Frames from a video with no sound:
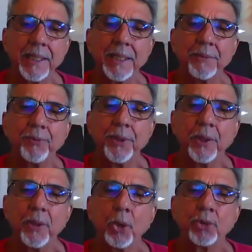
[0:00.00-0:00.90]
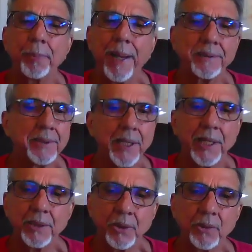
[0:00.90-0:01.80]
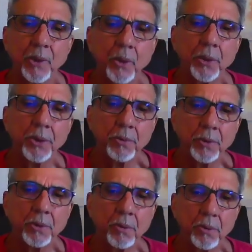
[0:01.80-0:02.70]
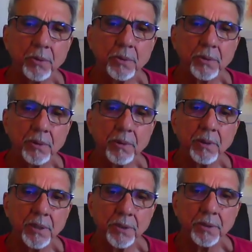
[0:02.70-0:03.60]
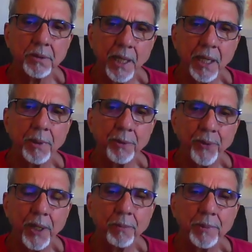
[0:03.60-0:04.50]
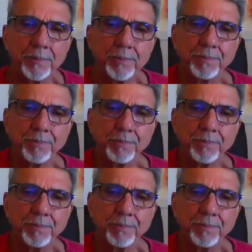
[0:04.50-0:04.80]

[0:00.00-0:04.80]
If he goes back saying, I don't know, he would lose his name and fame.